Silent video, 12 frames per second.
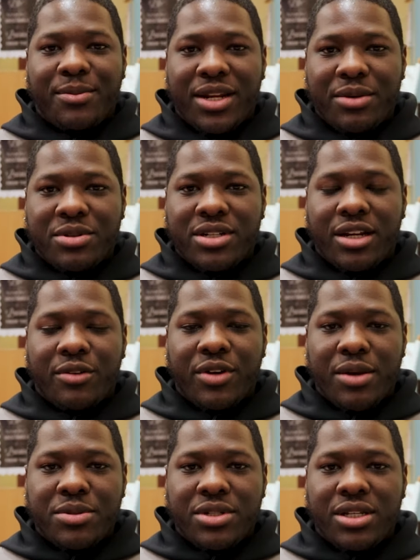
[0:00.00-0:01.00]
my name is Aaron
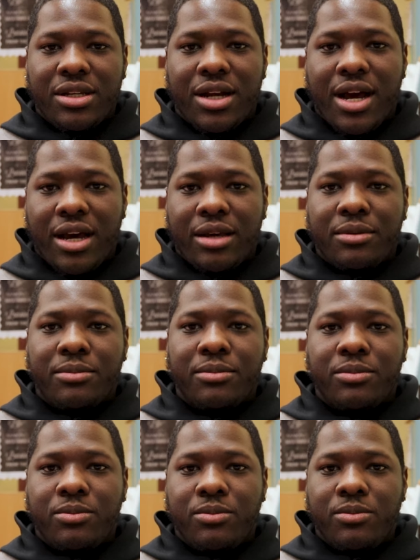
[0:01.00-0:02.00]
Ramsey.
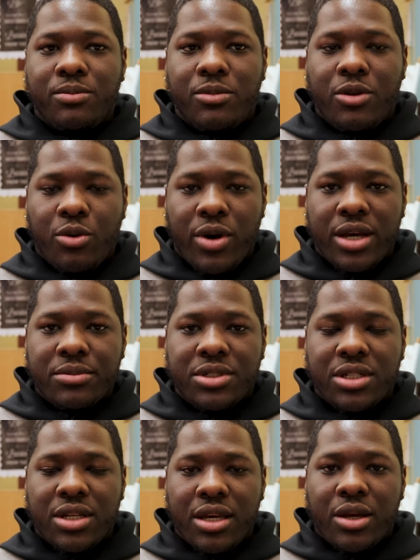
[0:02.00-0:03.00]
I'm the
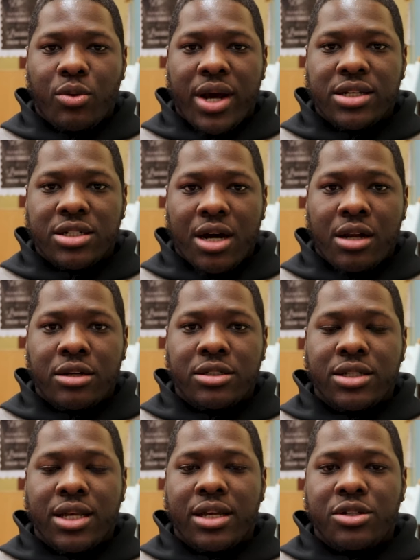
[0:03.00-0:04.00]
YMCA Y
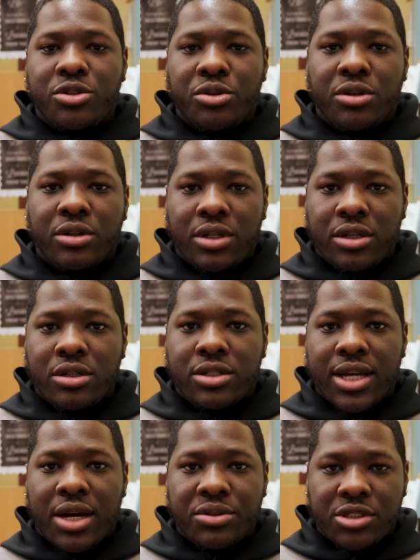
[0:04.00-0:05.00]
Scholars and Junior Leaders
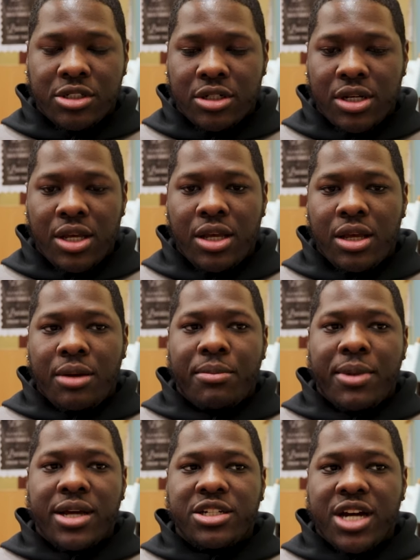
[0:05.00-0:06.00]
Counselor.
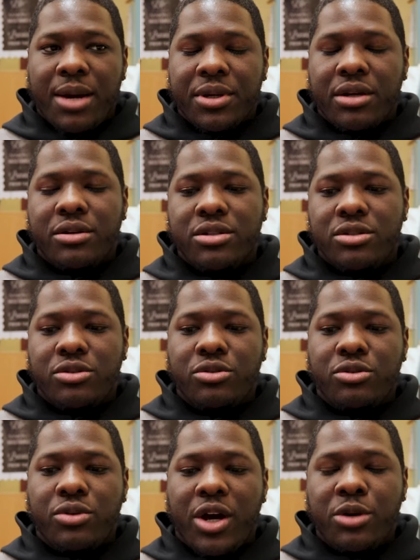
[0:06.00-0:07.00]
My job here is
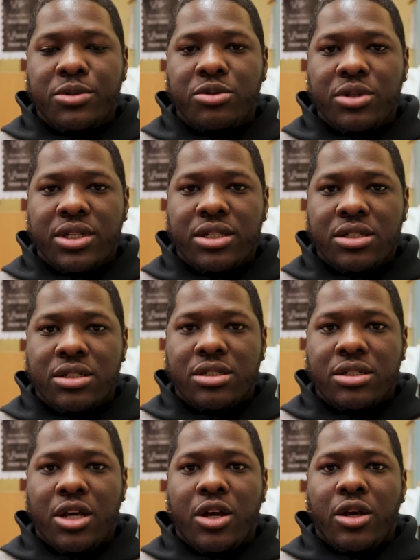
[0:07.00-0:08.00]
to help
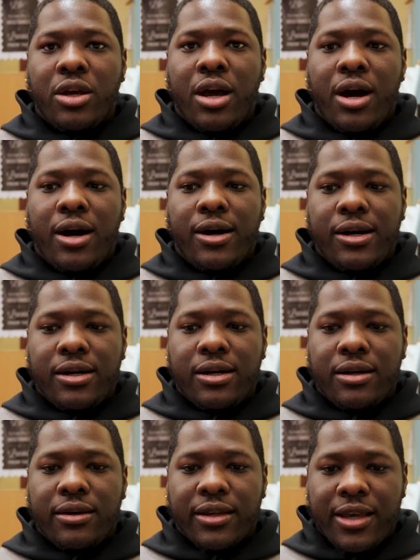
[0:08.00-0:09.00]
students
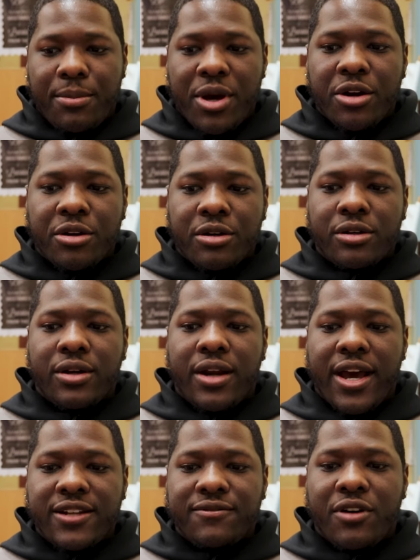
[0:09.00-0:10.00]
get better
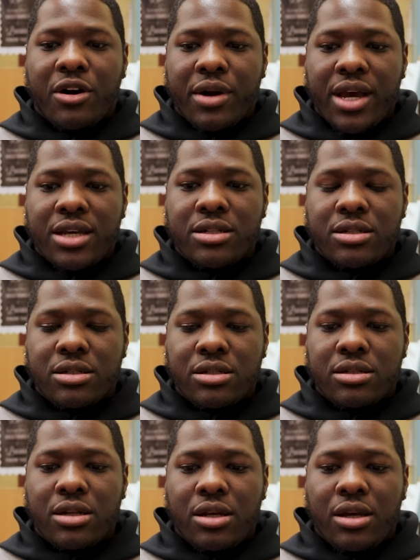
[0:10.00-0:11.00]
as far
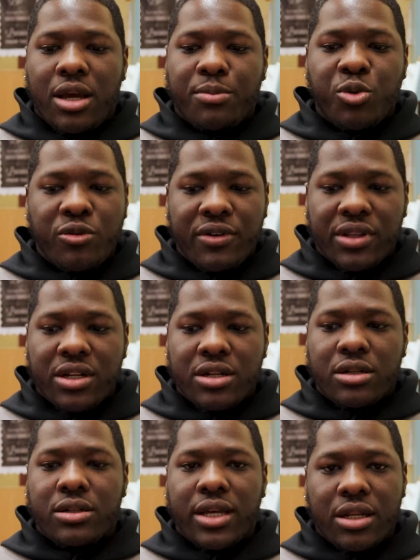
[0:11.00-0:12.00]
as improving their
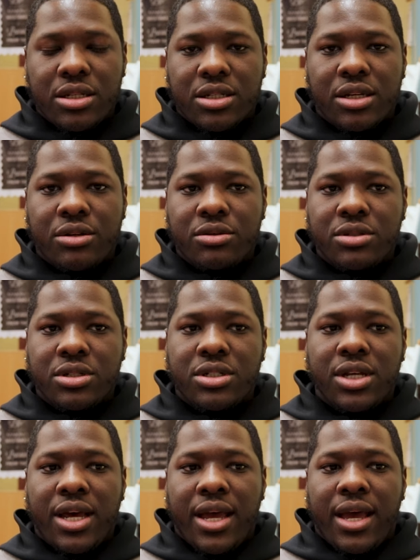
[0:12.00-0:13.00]
daily skills
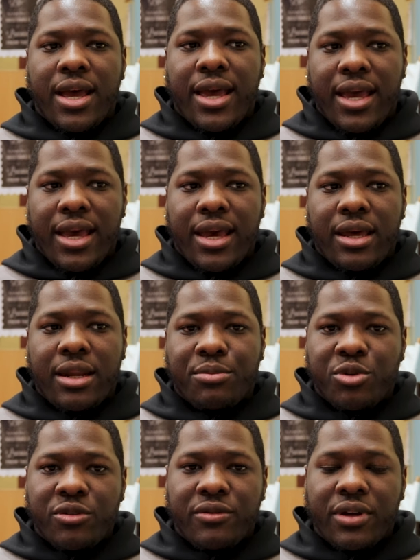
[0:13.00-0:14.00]
and
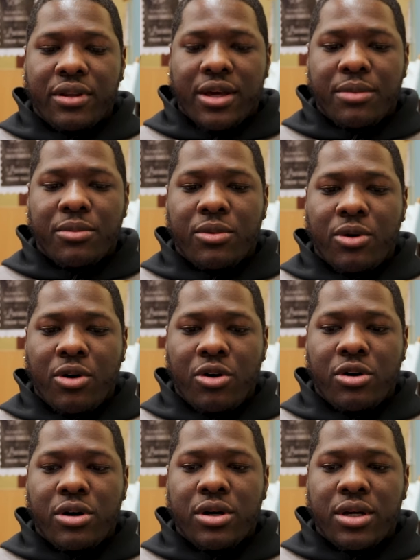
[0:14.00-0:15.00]
improving them
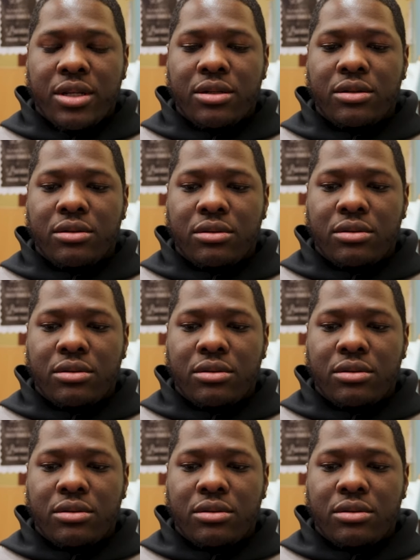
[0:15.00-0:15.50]
on